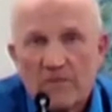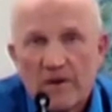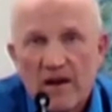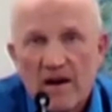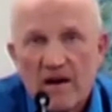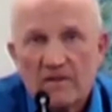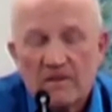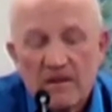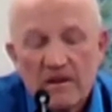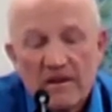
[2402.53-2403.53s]
to be
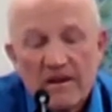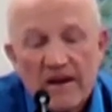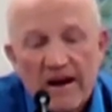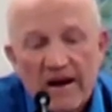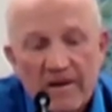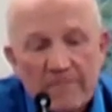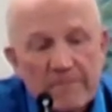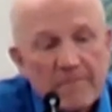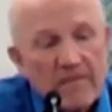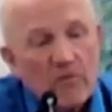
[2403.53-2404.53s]
held.
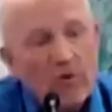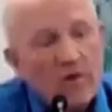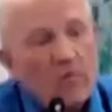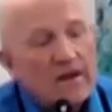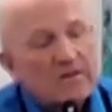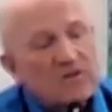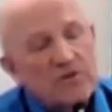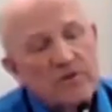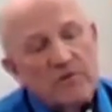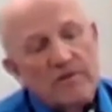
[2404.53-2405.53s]
We went
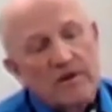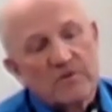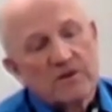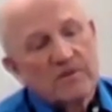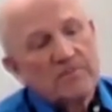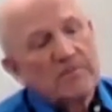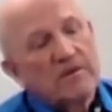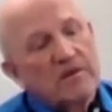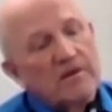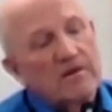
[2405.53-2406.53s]
to,
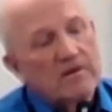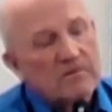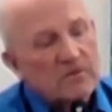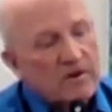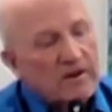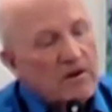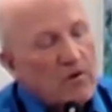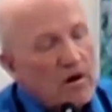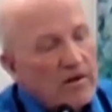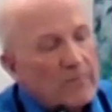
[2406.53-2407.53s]
sorry to
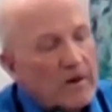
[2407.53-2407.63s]
go on